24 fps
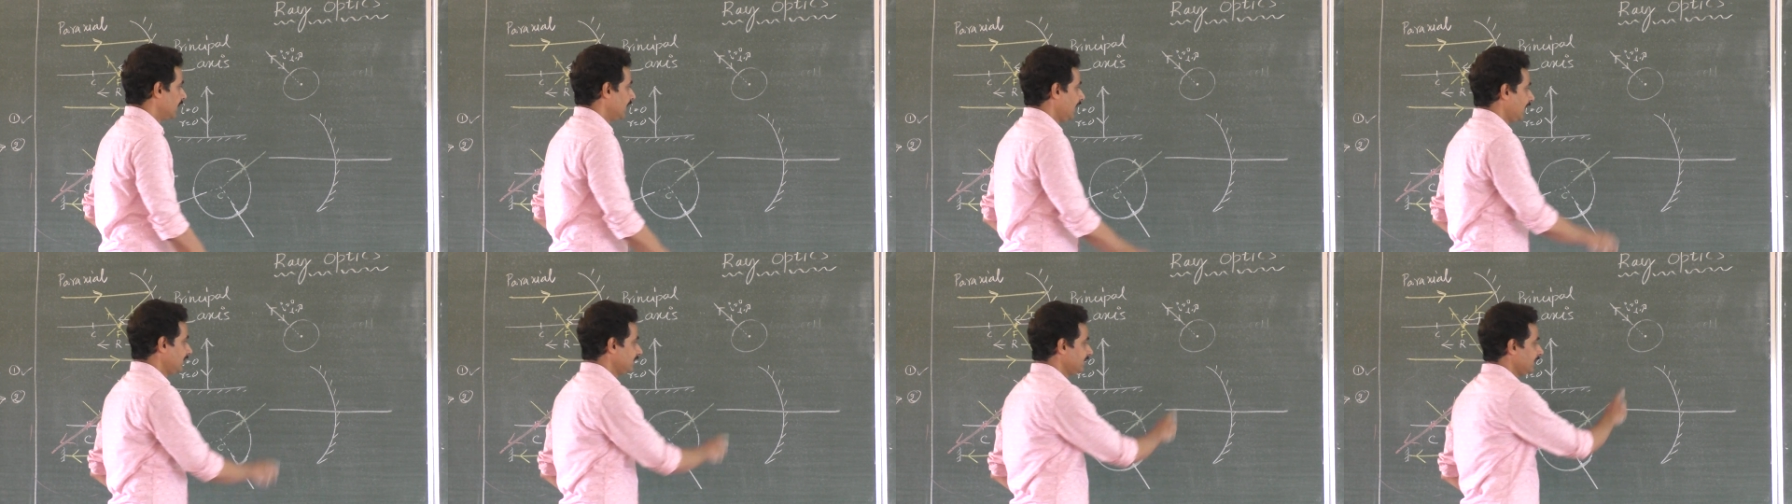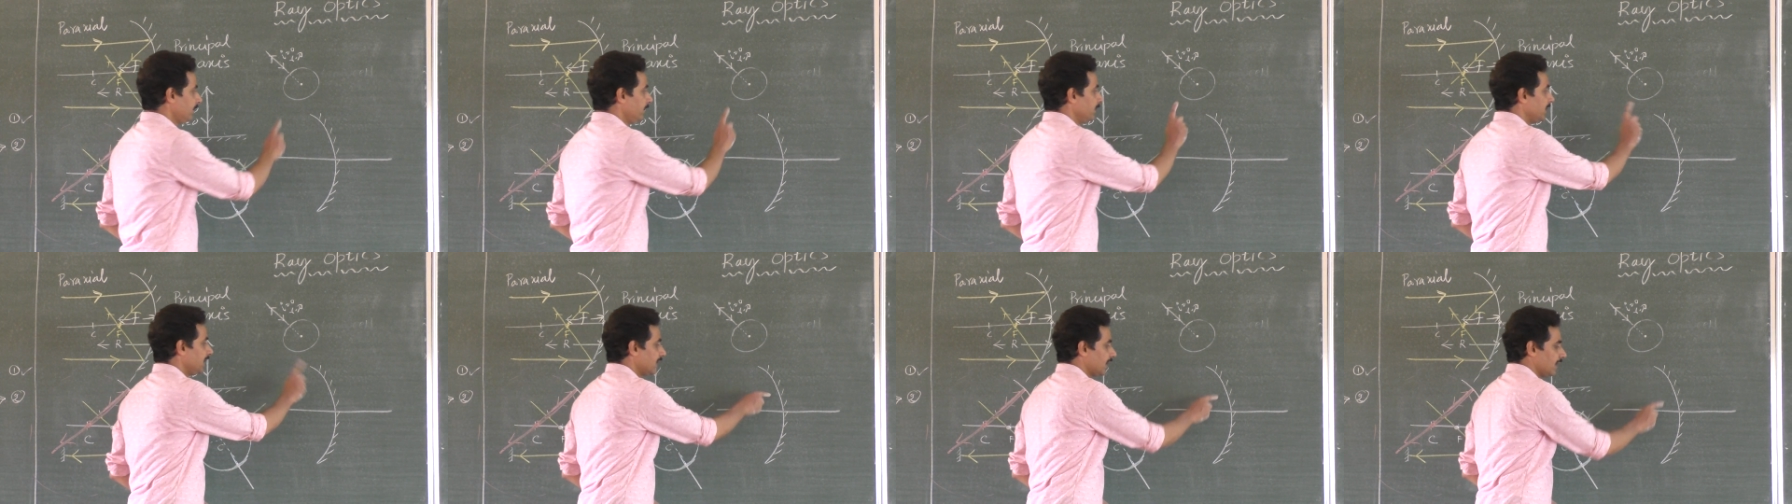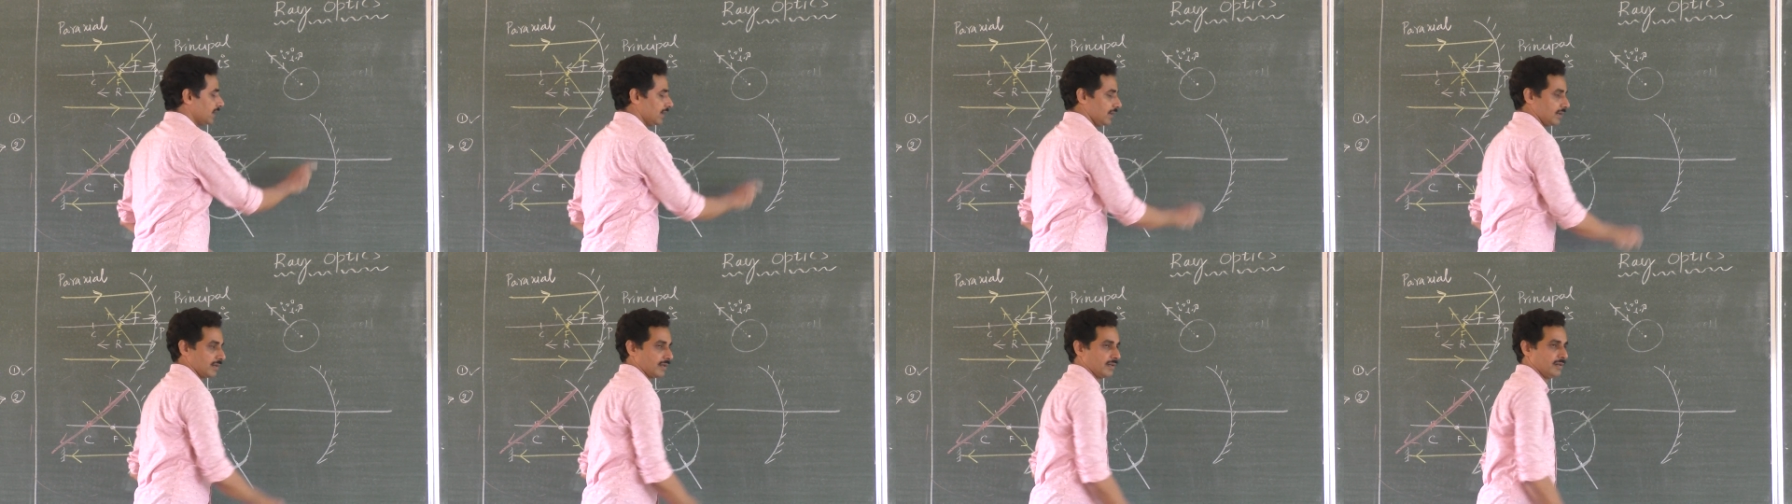Let the
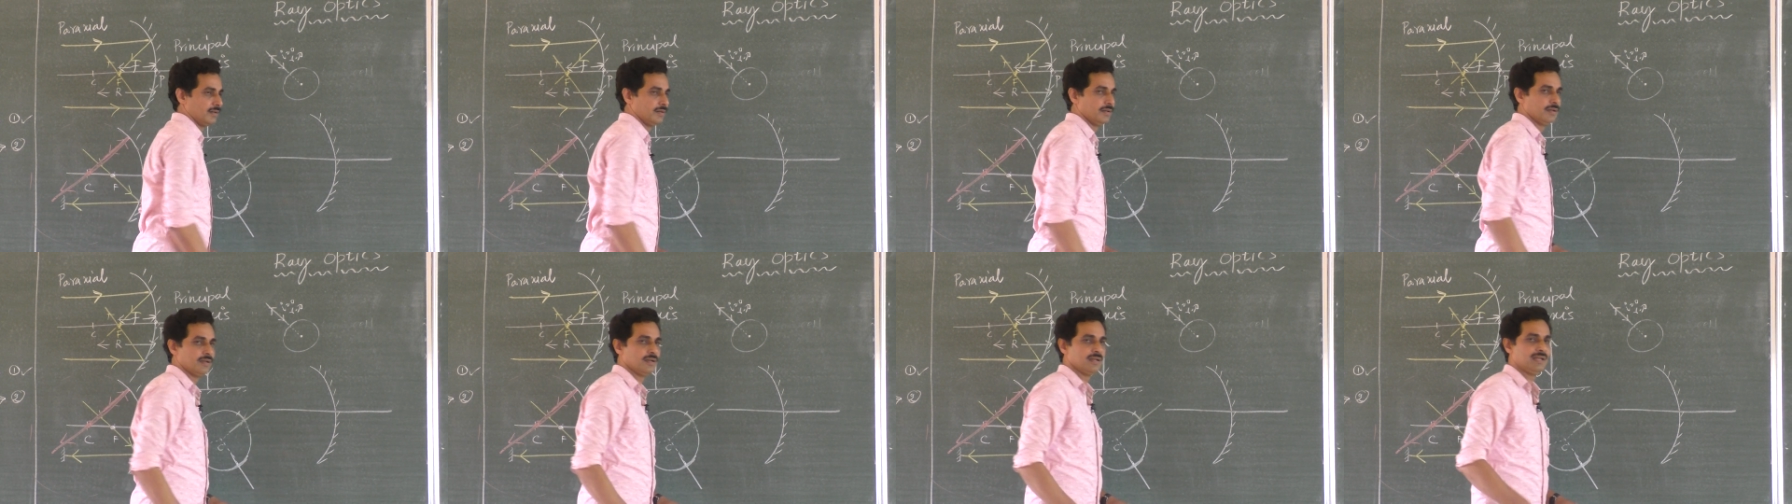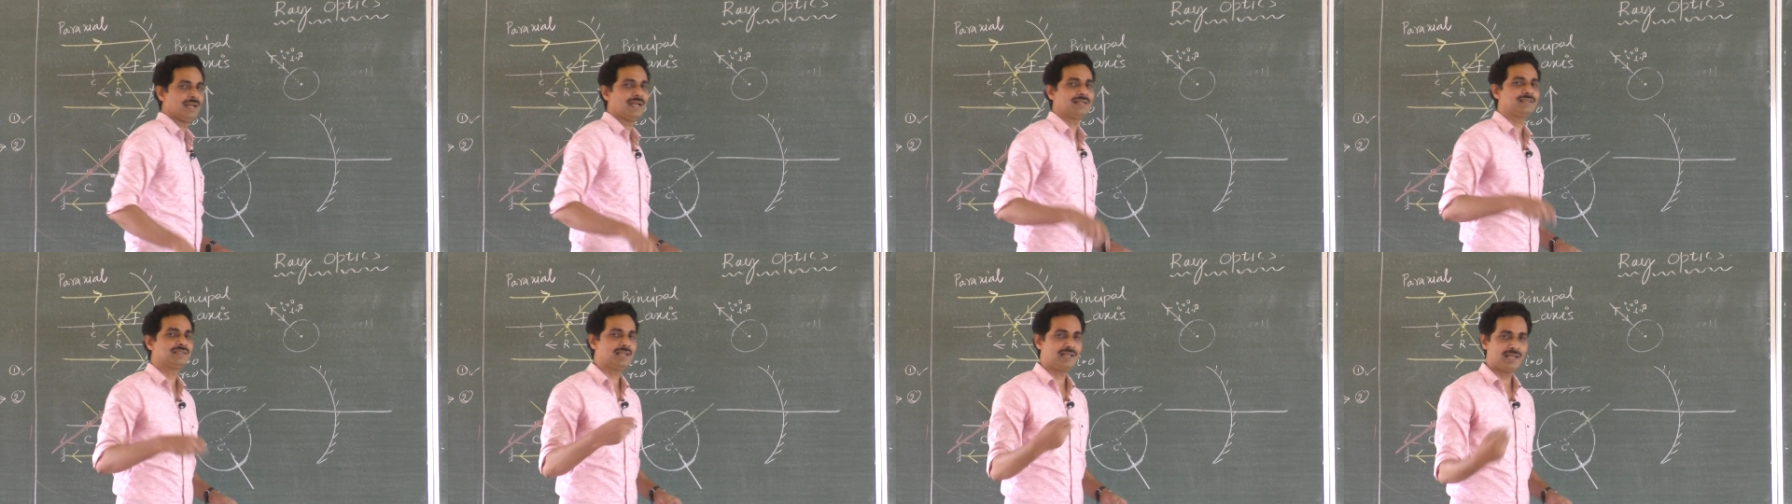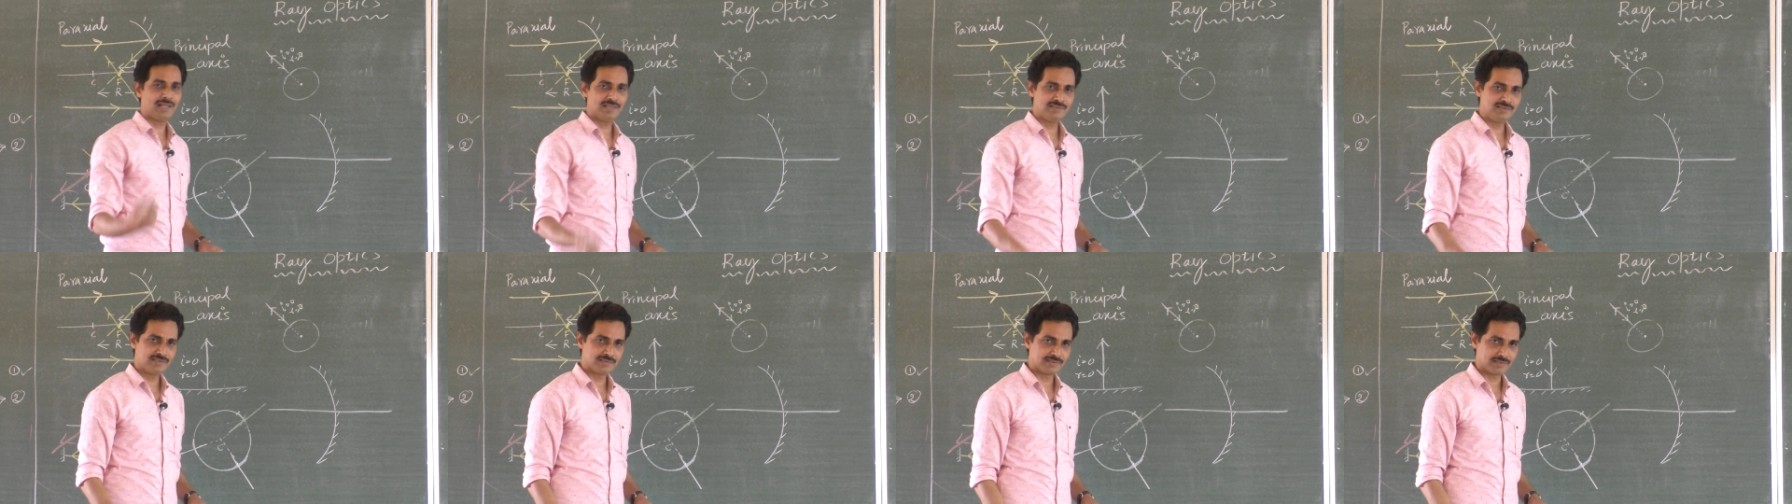mirror, let the
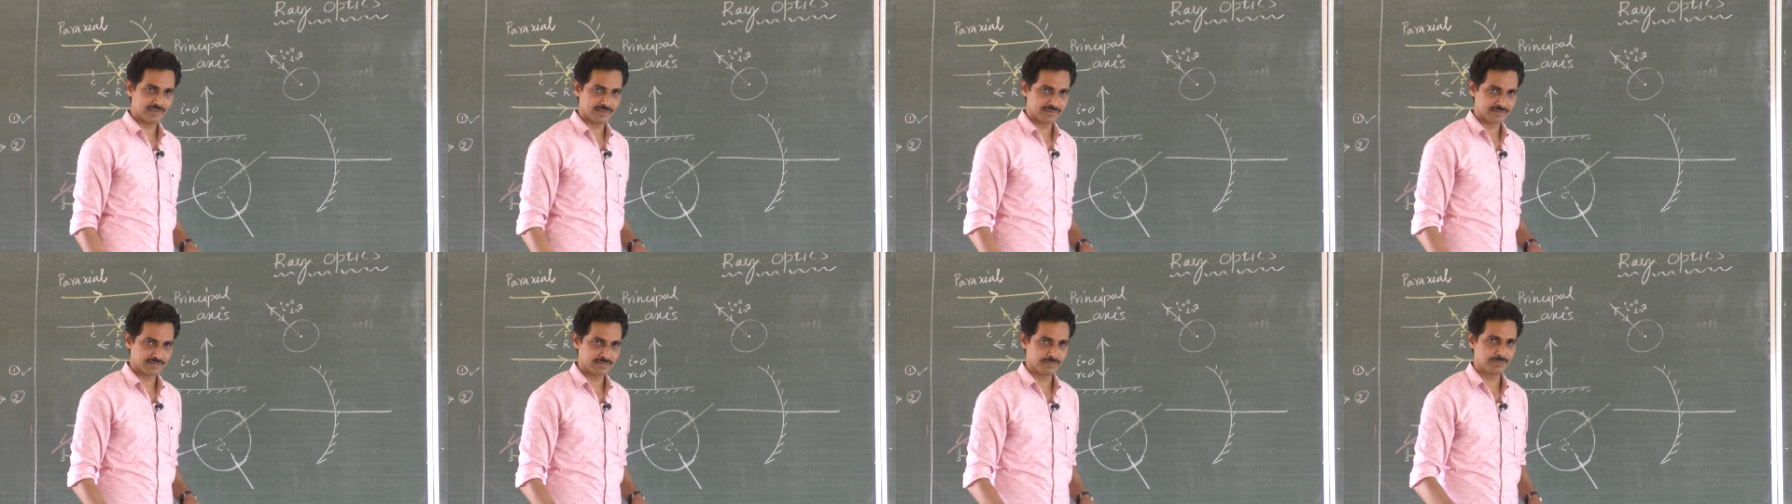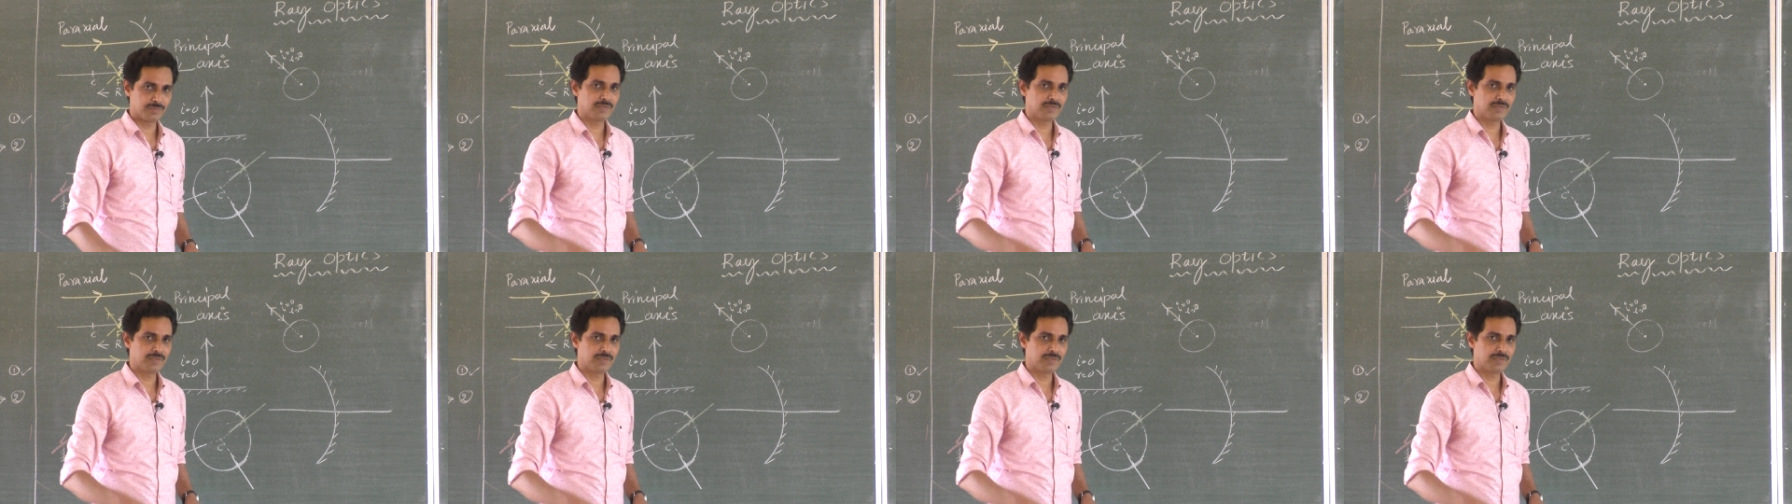lenses